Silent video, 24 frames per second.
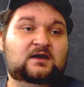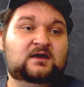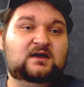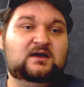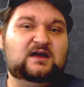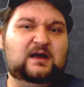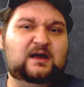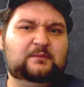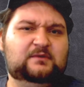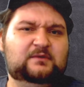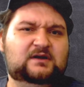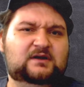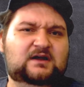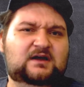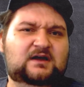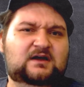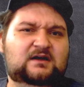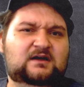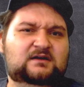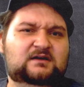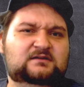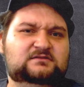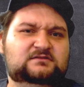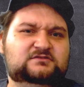I'm going
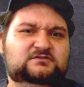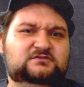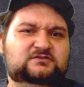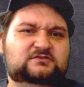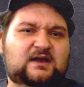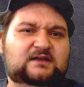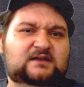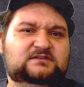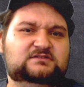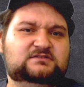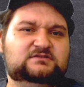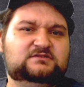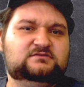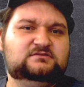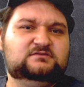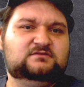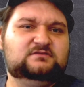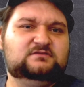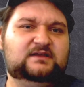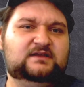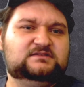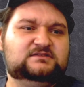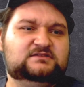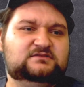to try to
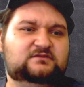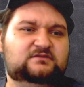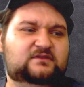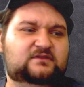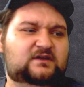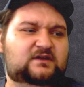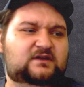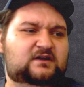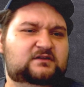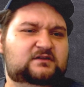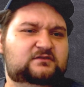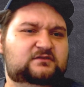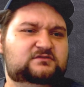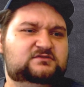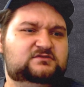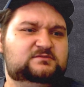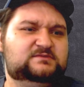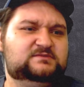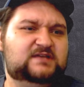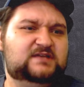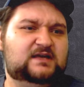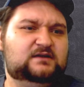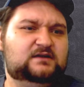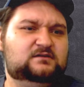link to their YouTube
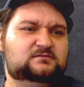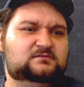channel